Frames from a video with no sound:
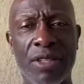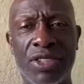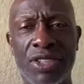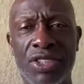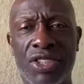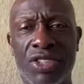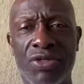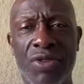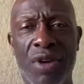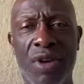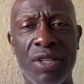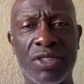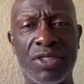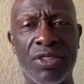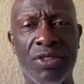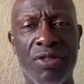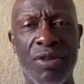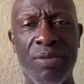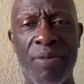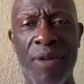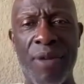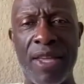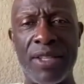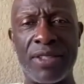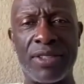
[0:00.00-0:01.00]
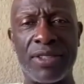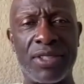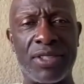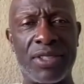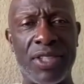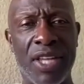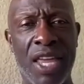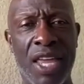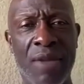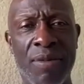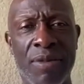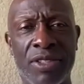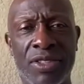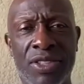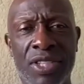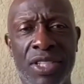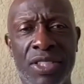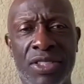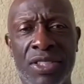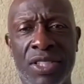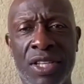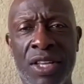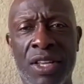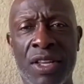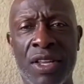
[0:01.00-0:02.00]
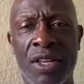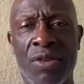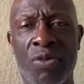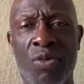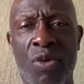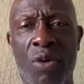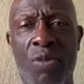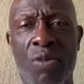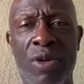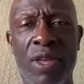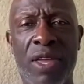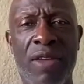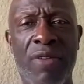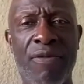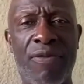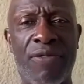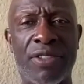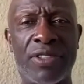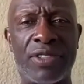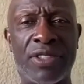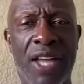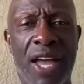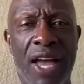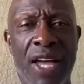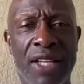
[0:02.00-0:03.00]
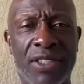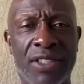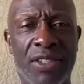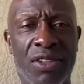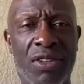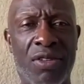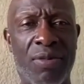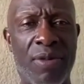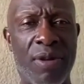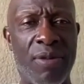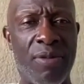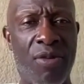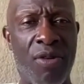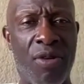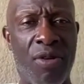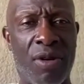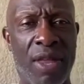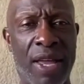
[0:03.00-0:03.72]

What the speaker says: The structure remains the same. It's just what we emphasize a little bit more.